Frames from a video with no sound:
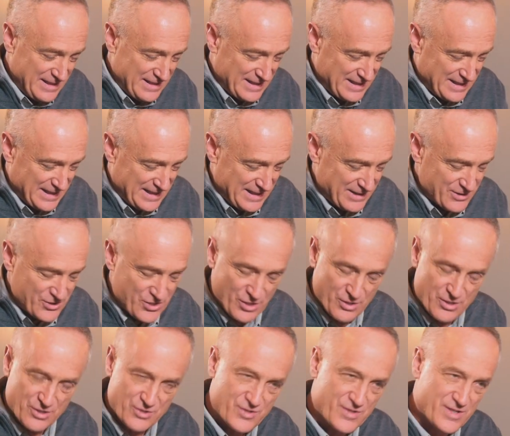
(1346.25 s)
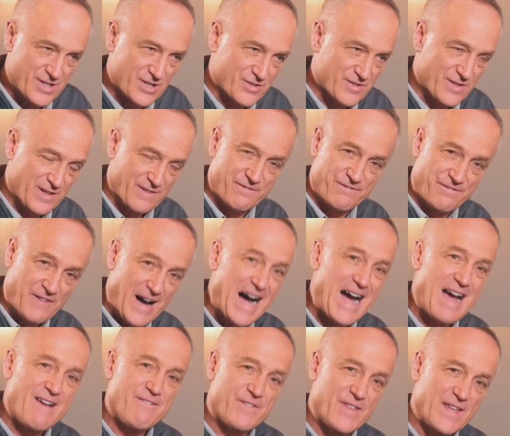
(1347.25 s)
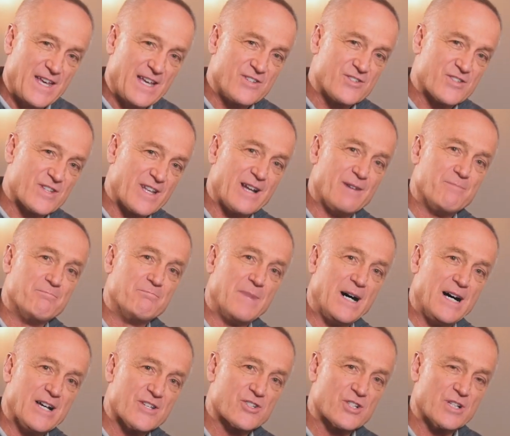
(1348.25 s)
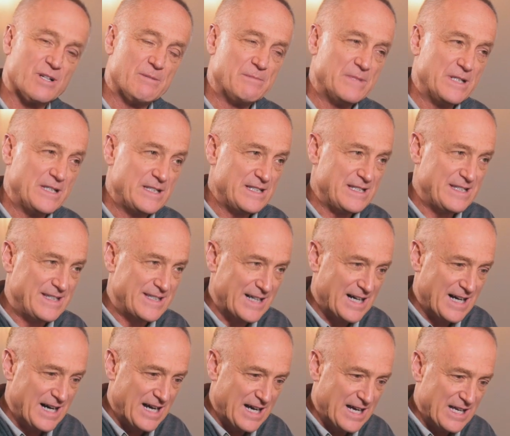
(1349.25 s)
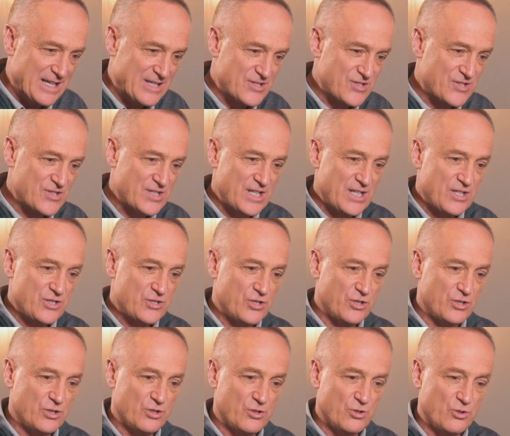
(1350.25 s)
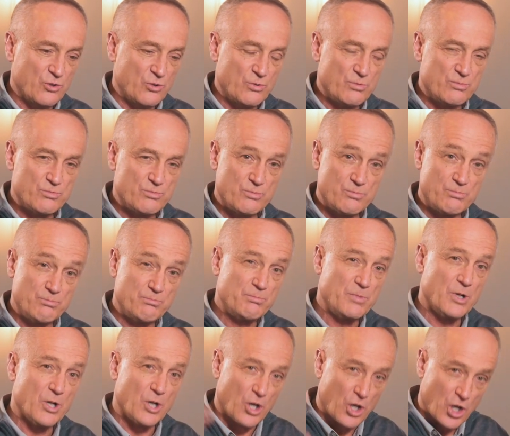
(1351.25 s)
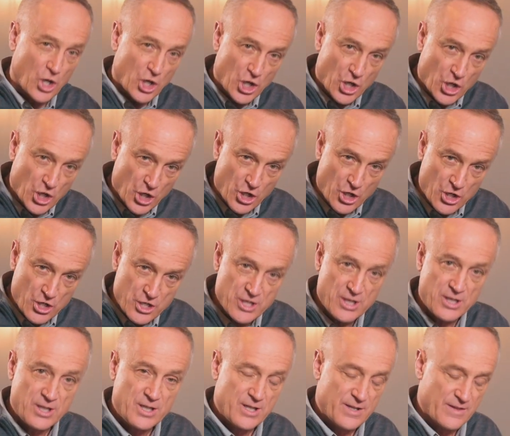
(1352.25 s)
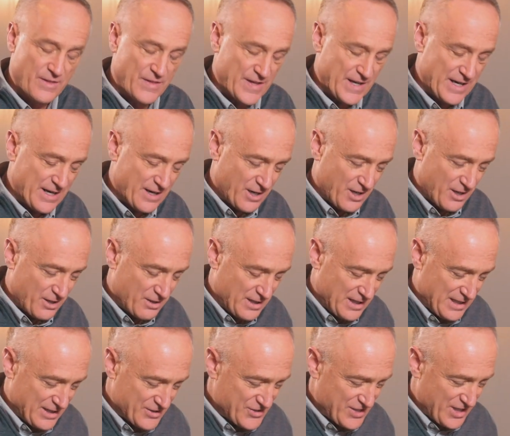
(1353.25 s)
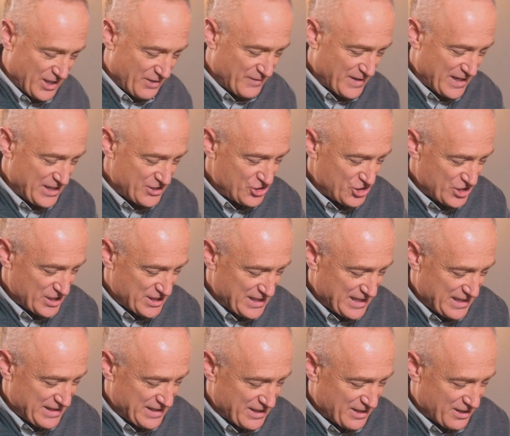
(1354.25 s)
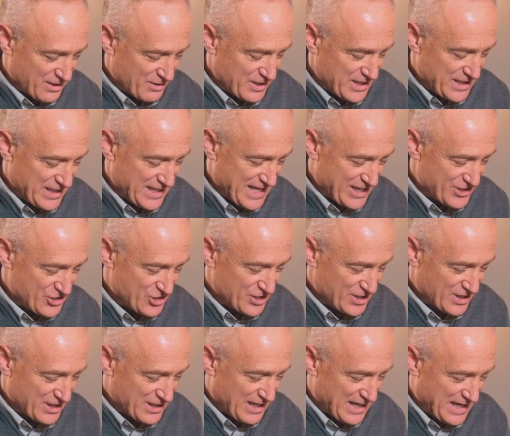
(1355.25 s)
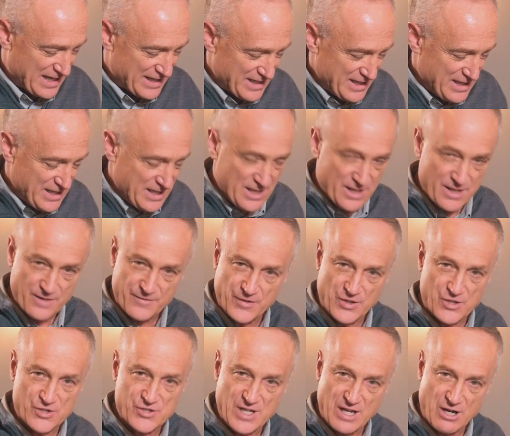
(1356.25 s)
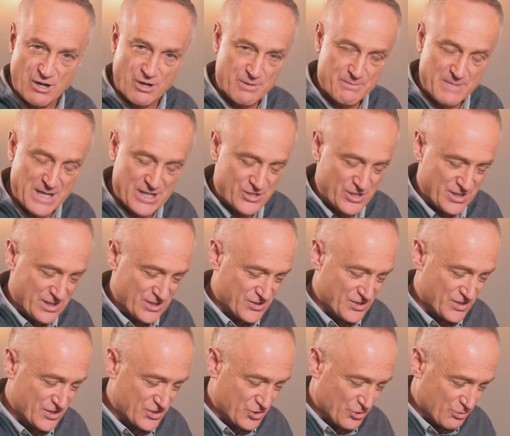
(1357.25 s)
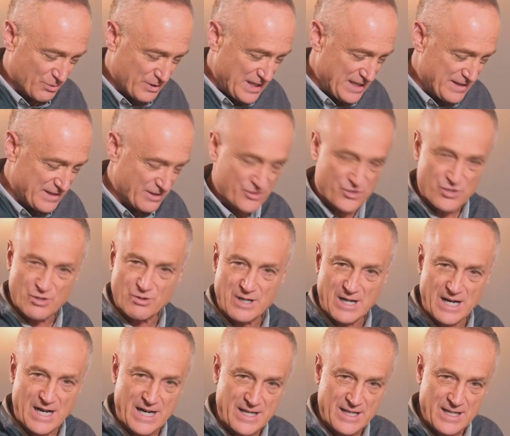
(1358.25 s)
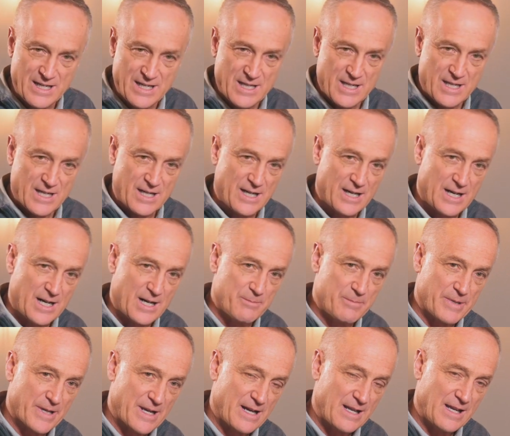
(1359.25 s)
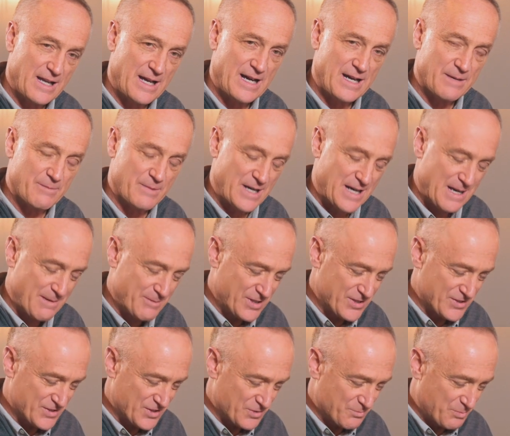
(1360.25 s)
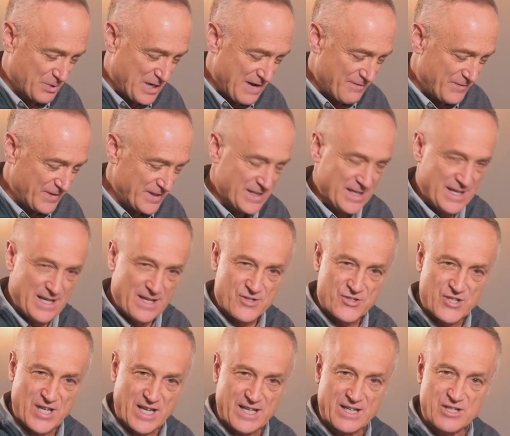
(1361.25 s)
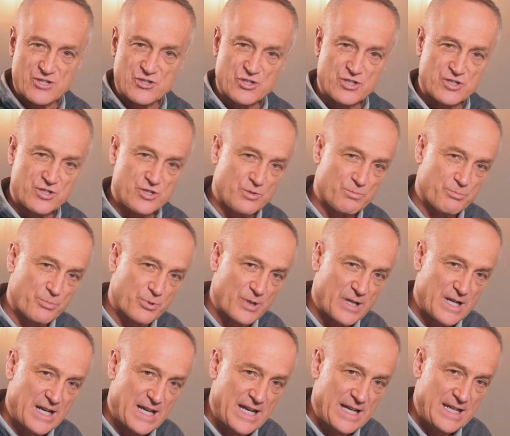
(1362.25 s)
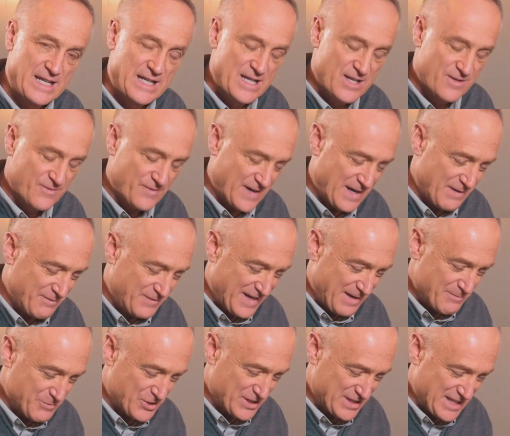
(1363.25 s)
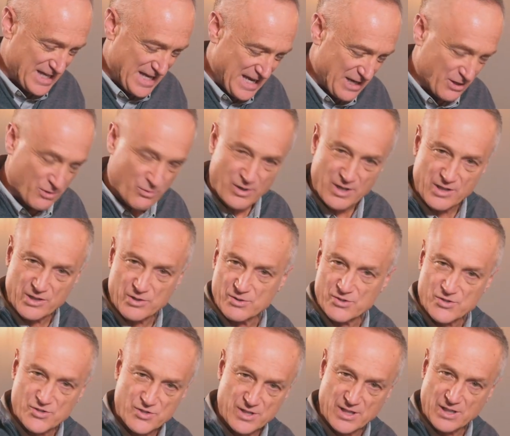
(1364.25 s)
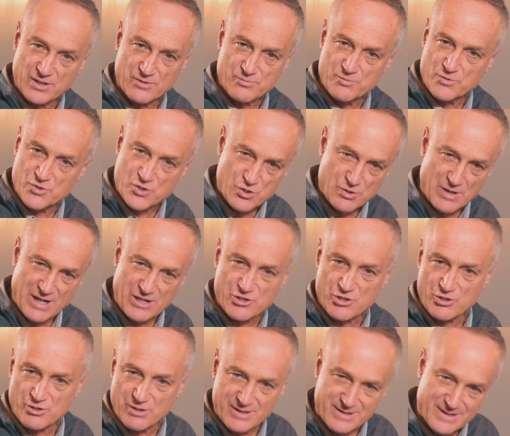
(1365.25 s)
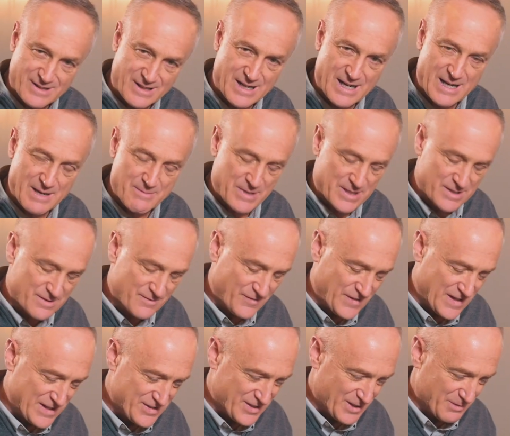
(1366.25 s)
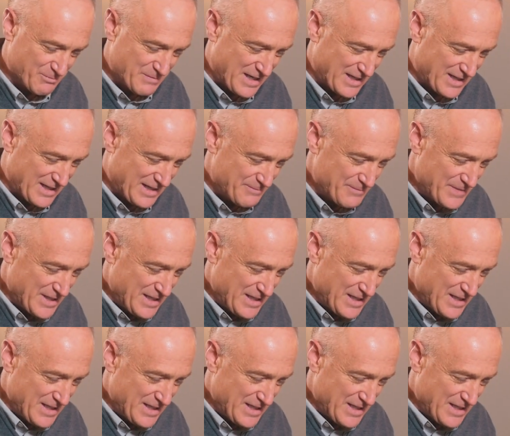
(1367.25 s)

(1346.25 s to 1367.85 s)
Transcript: So there's like 5 things that a Muslim does to earn their salvation and their connection to God. The first I already mentioned is this creed: there is no God but Allah, and Muhammad is his prophet. Second is that you pray 5 times a day according to a structure and time and facing Mecca.